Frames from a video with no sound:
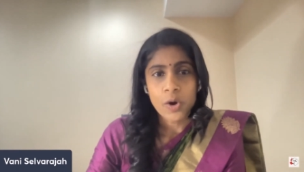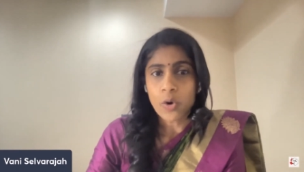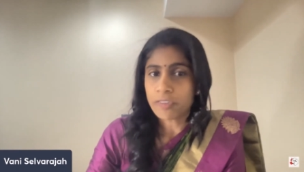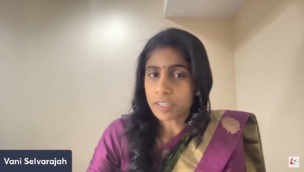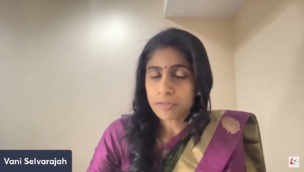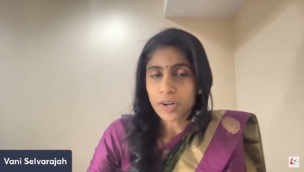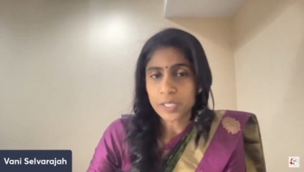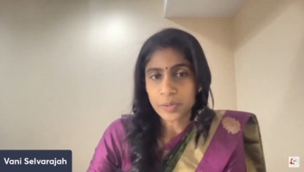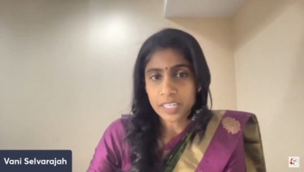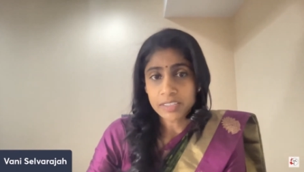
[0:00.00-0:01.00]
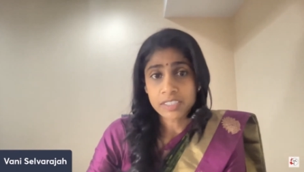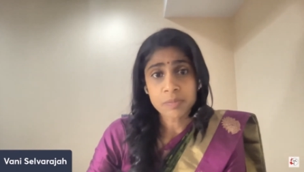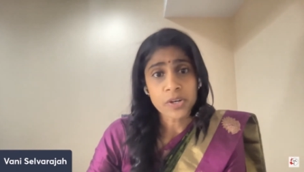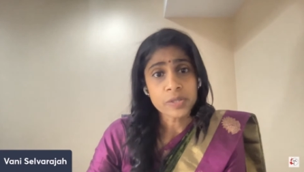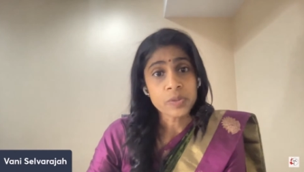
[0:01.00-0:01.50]
Over the following years,
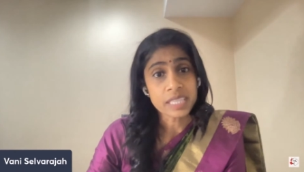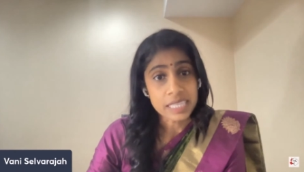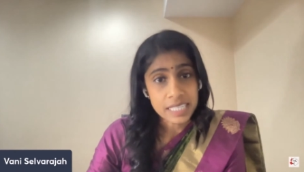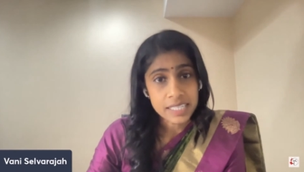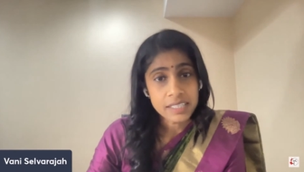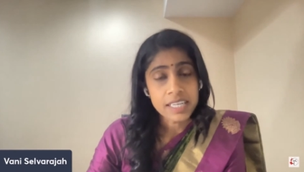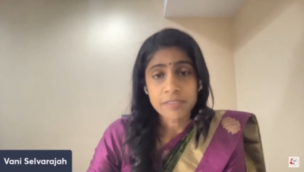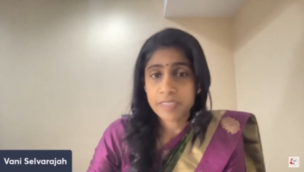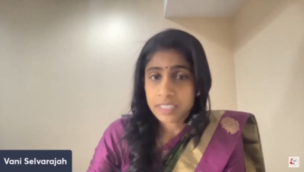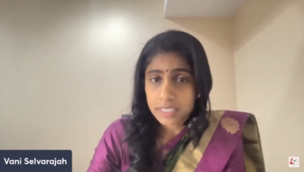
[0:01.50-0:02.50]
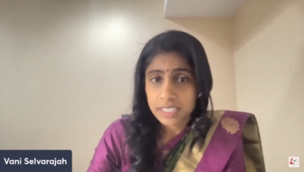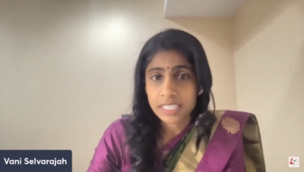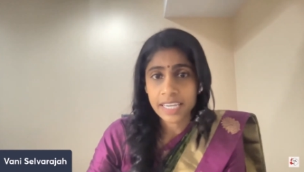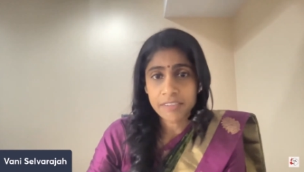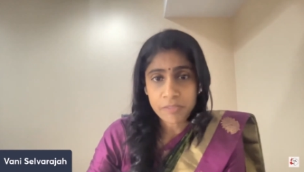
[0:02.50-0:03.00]
Martin would lead and
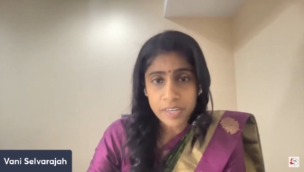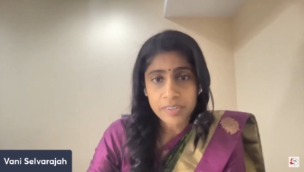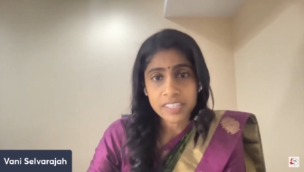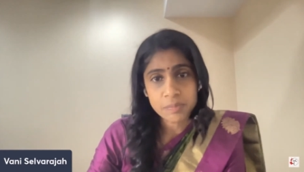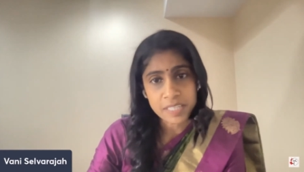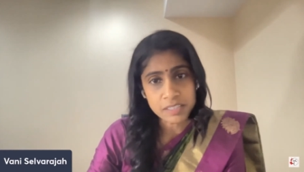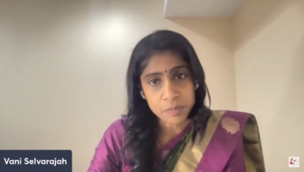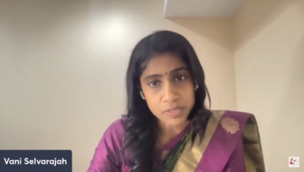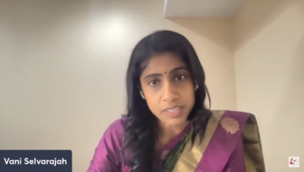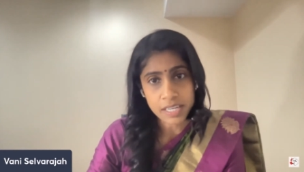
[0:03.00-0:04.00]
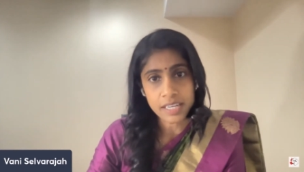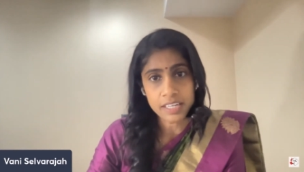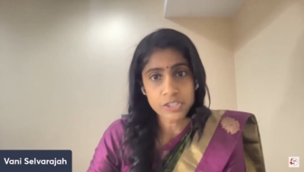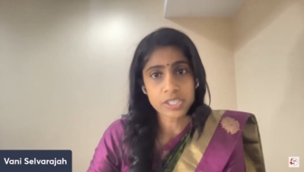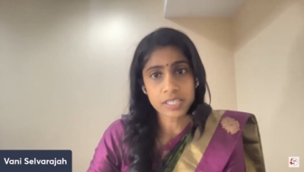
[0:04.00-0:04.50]
facilitate various peace building
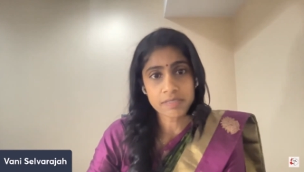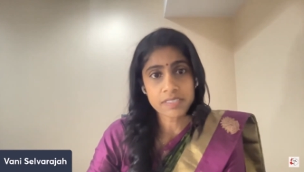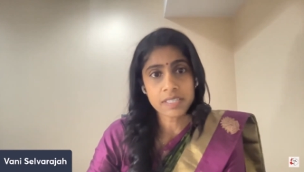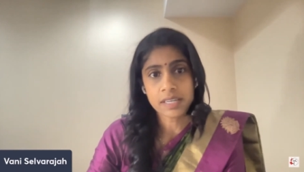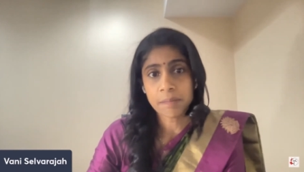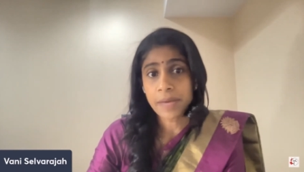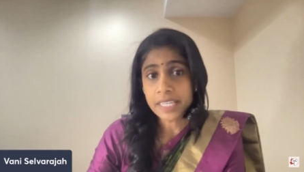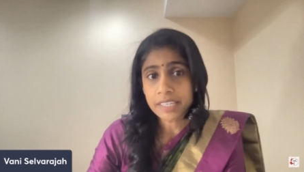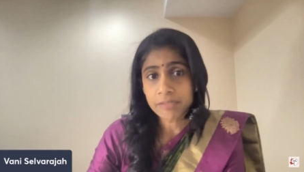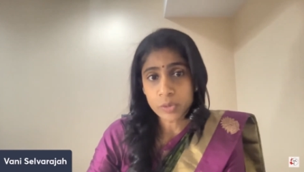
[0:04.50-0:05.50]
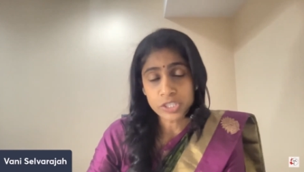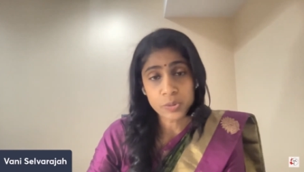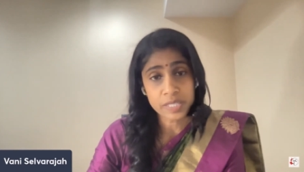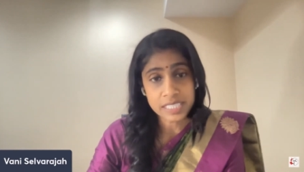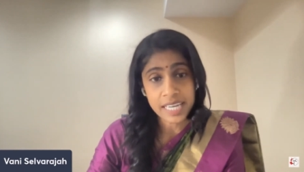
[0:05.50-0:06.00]
initiatives, many of
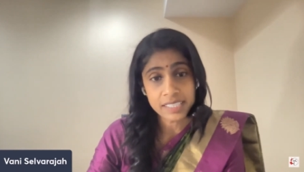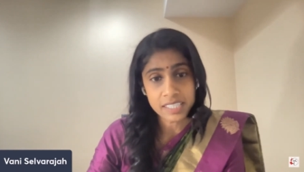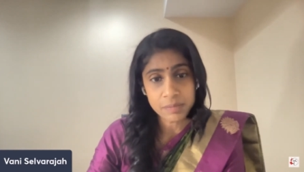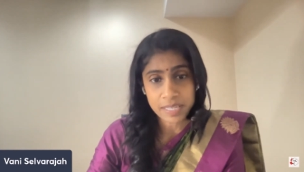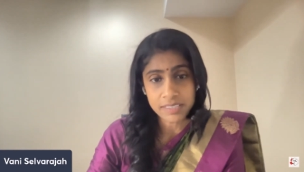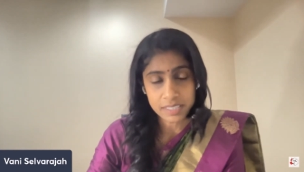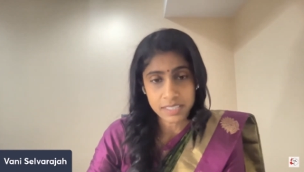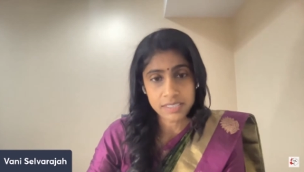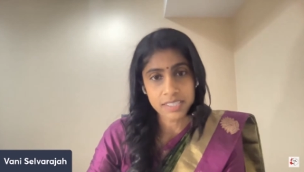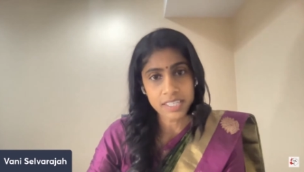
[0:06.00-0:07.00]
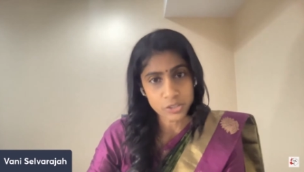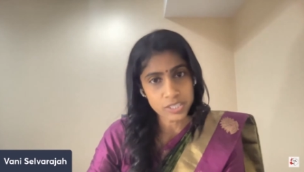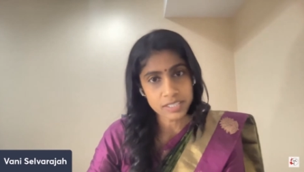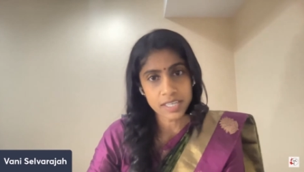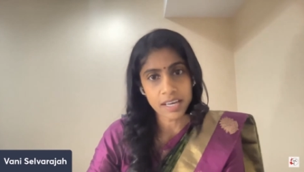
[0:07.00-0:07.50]
which were attended by CTC and
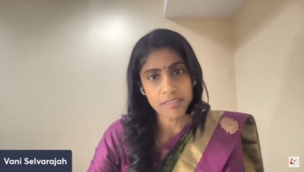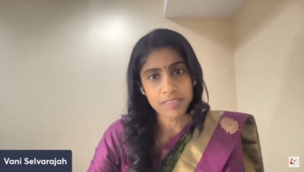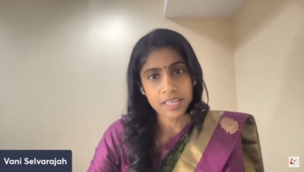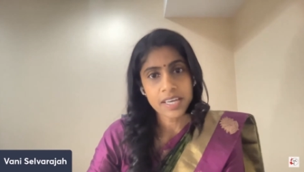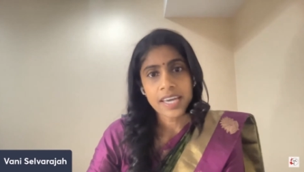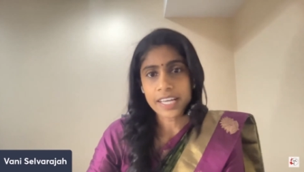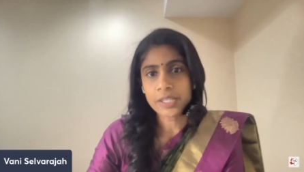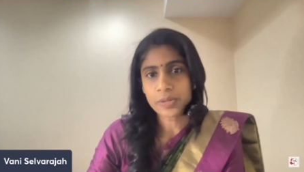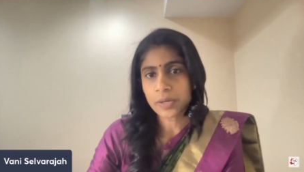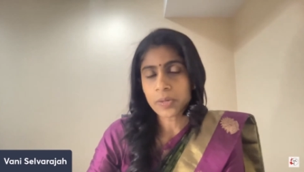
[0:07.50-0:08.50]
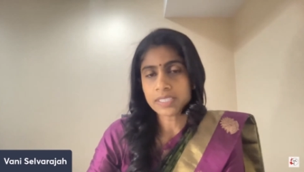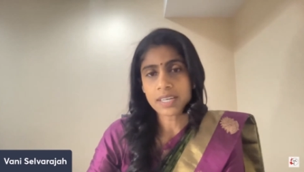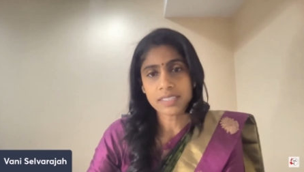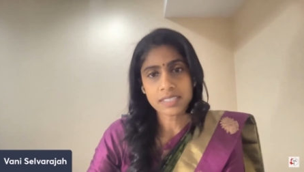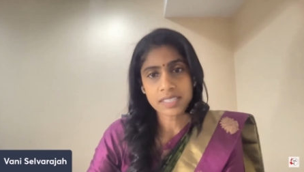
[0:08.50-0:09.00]
GTF, including ones
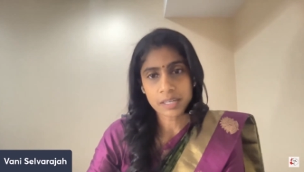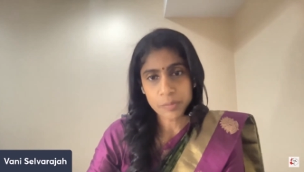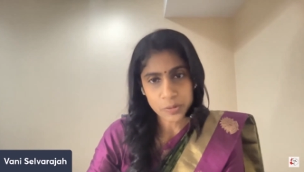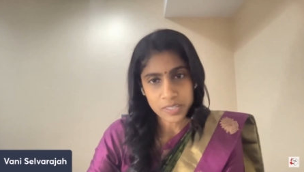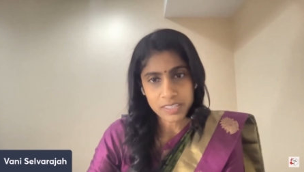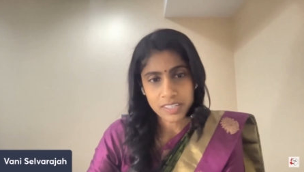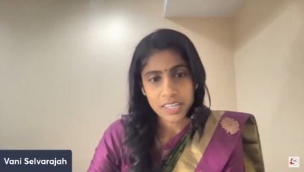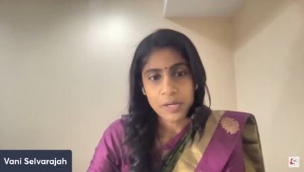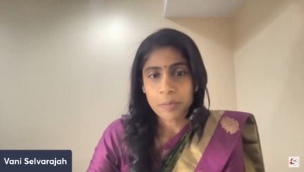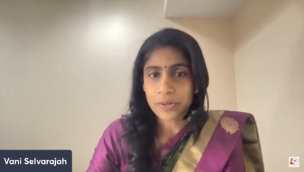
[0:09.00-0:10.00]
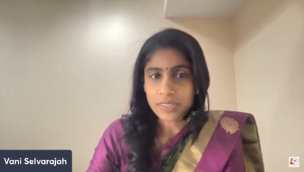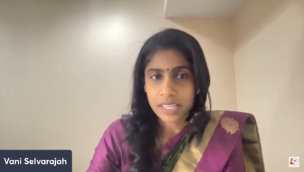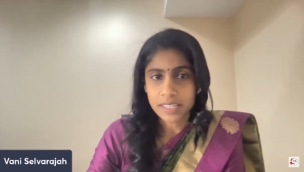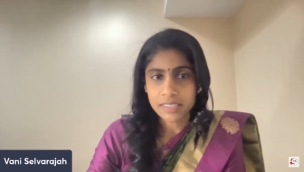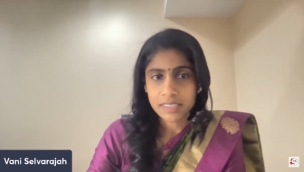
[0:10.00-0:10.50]
held in Singapore,
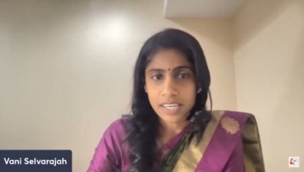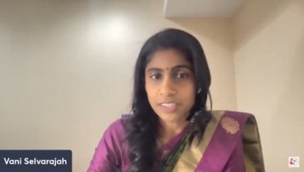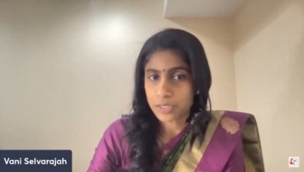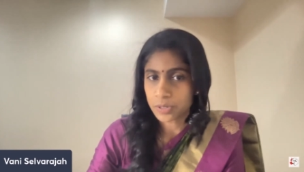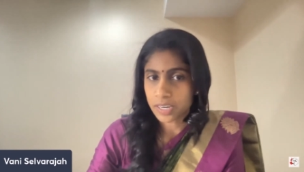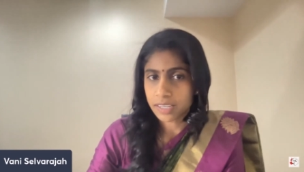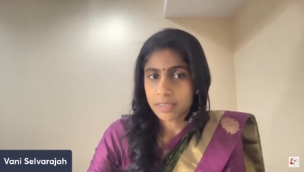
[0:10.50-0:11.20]
Berlin, and Zurich.